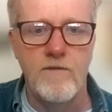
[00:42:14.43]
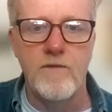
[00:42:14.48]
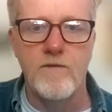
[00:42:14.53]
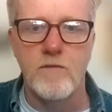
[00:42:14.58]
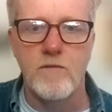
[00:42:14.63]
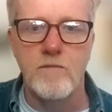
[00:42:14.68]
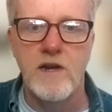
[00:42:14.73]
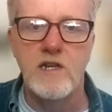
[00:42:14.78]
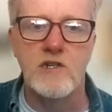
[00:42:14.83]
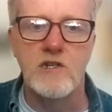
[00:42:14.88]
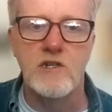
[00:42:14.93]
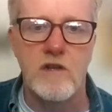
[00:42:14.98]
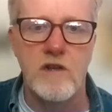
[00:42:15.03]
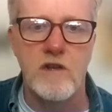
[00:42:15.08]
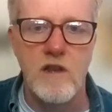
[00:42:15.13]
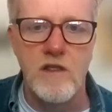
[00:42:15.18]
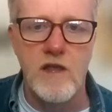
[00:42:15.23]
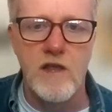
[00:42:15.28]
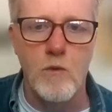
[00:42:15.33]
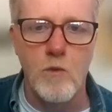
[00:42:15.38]

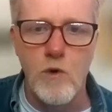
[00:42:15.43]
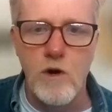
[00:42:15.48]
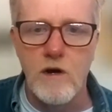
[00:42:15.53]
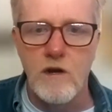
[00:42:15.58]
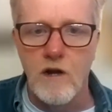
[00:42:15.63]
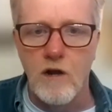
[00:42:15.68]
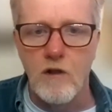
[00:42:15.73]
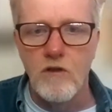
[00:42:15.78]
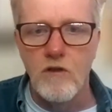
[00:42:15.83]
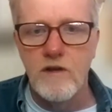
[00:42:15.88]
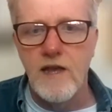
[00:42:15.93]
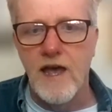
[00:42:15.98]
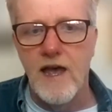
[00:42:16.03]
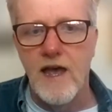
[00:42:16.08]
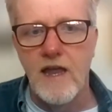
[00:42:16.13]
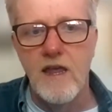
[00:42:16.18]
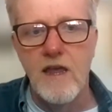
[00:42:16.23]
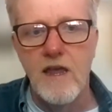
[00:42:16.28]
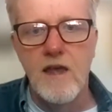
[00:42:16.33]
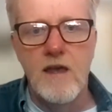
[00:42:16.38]
information that we're going to look
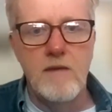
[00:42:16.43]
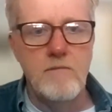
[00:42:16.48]
at